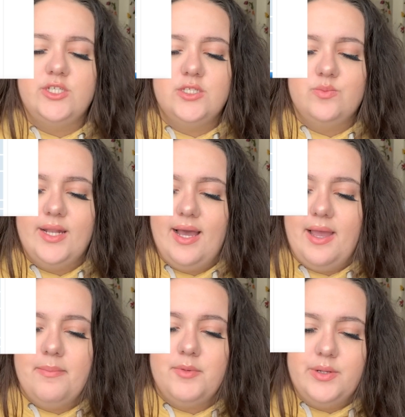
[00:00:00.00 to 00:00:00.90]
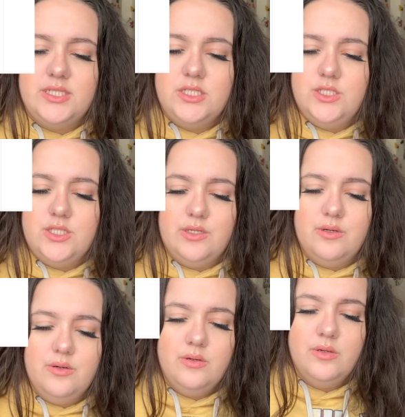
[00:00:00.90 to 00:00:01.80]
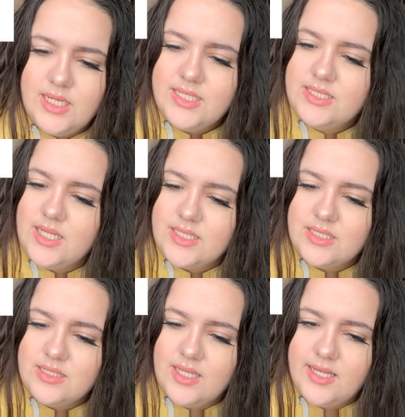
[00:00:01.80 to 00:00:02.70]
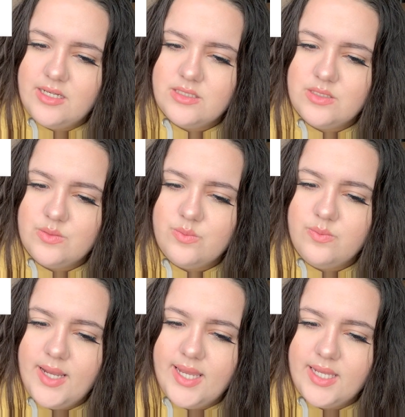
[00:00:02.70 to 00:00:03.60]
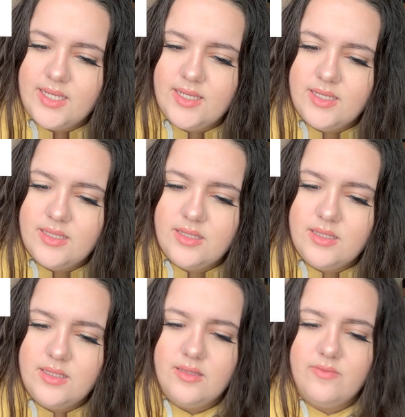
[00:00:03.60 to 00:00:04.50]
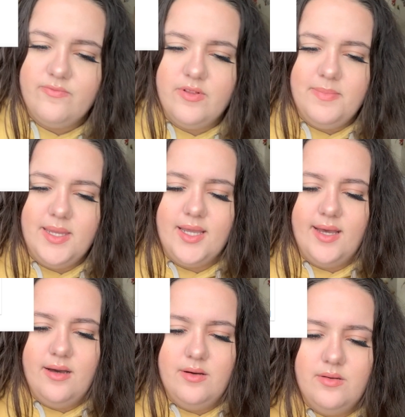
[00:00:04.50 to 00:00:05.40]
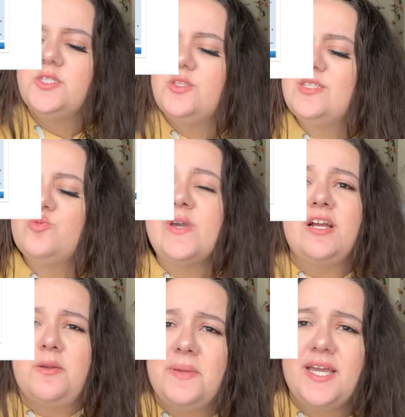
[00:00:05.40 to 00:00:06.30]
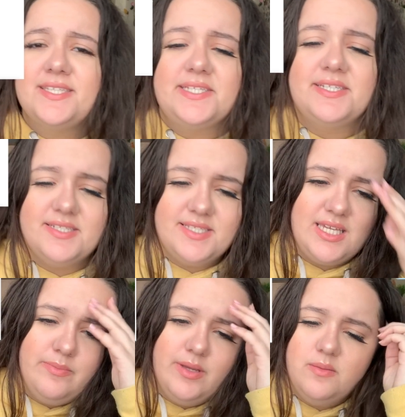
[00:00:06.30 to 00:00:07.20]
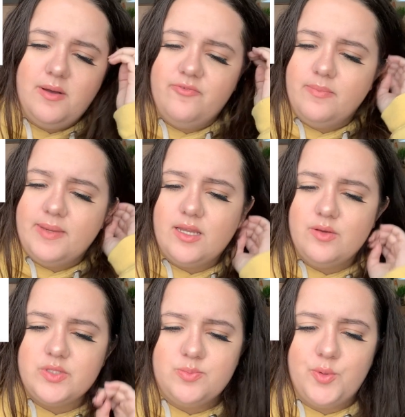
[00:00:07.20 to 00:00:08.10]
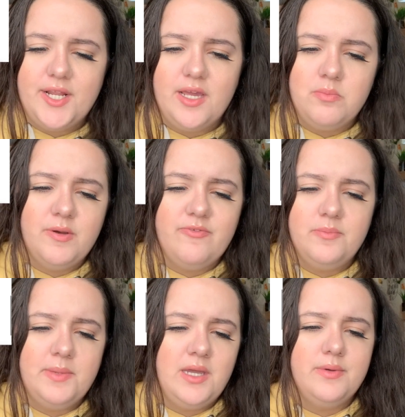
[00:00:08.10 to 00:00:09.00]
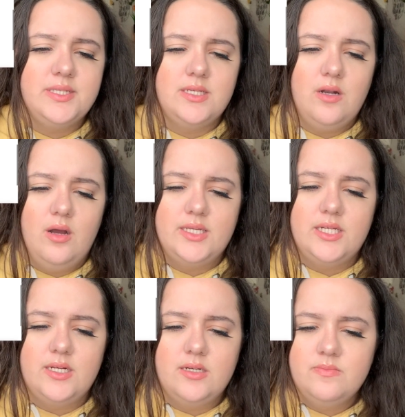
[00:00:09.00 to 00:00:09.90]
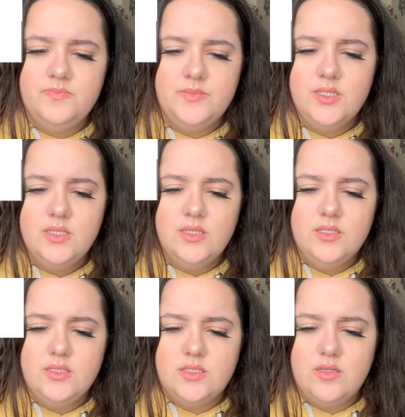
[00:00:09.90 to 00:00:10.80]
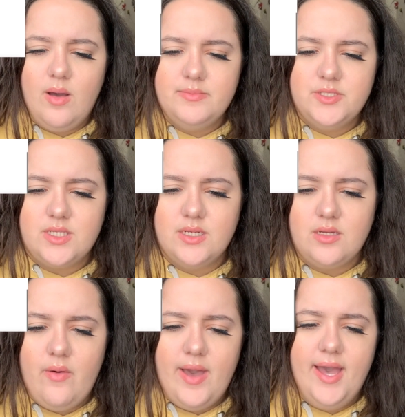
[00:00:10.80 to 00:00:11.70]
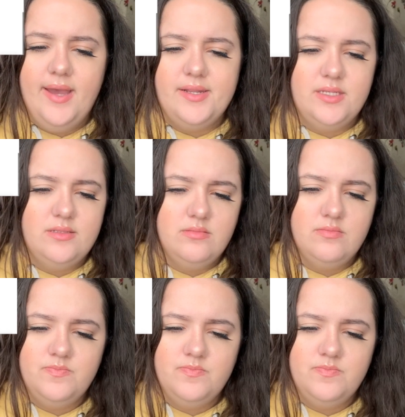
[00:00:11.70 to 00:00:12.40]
is what I am going to do. It doesn't let us rank Flamingo. So that's weird because they sent us an email about Flamingo this morning, but Flamingo isn't on here. So I'm just gonna go ahead and